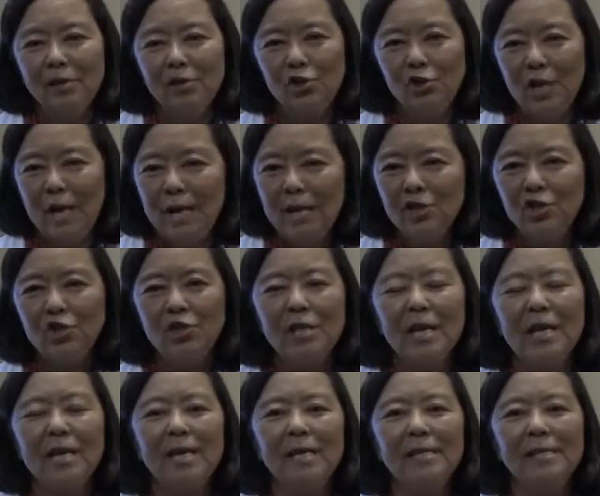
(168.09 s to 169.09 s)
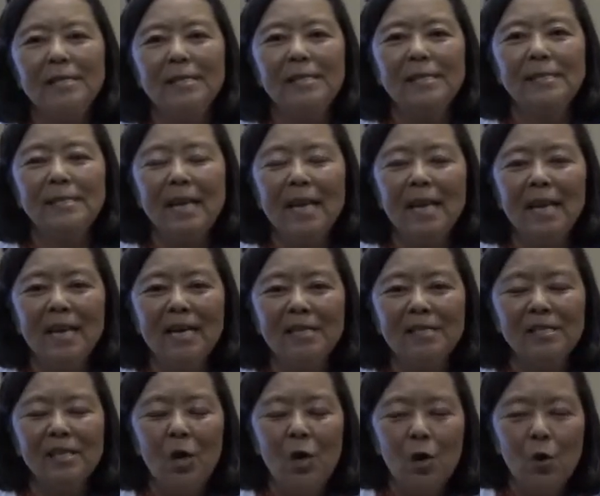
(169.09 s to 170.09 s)
change things
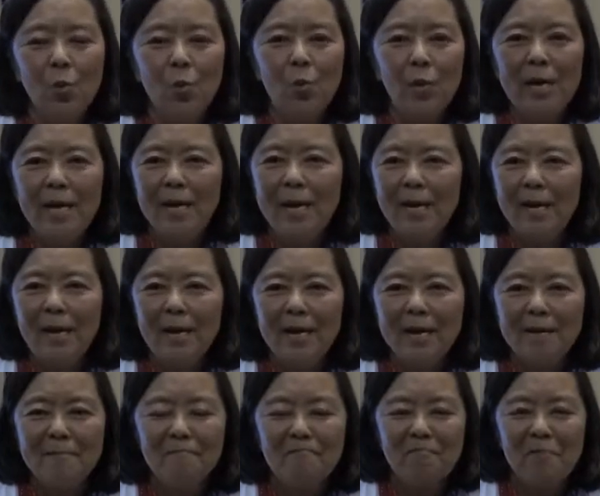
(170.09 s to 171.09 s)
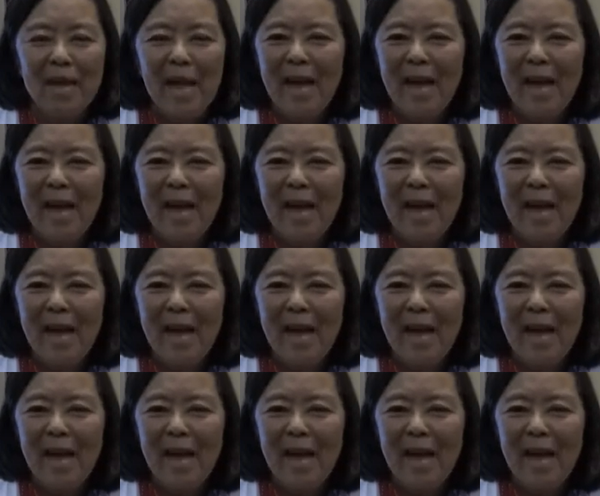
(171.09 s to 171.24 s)
and we um,